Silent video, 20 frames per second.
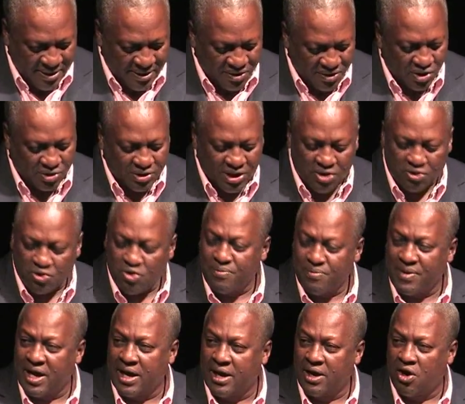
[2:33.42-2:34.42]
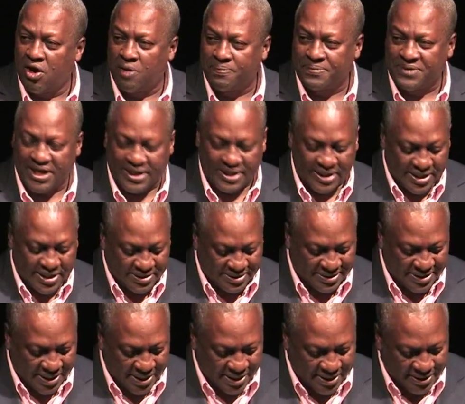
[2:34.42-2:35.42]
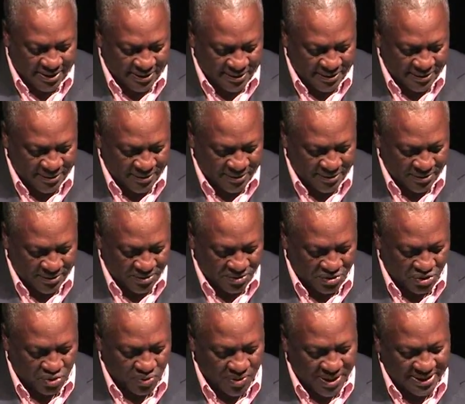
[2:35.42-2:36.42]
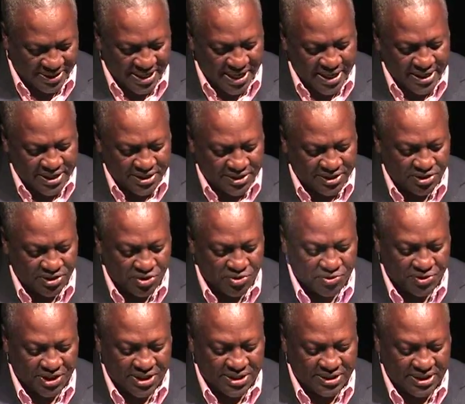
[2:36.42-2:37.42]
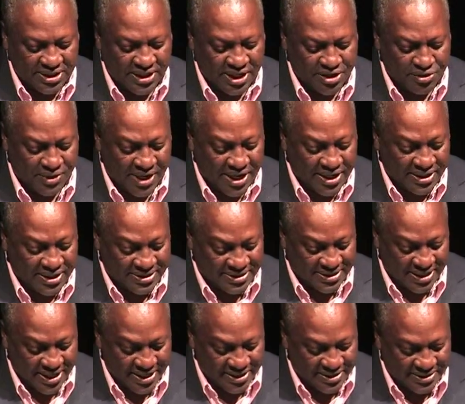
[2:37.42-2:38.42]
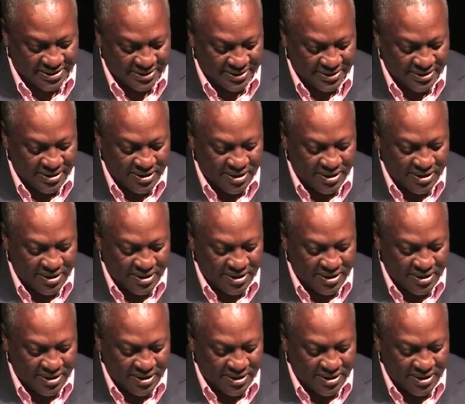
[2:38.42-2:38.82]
Dr. Nkrumah opted instead to attend institutions in the United States,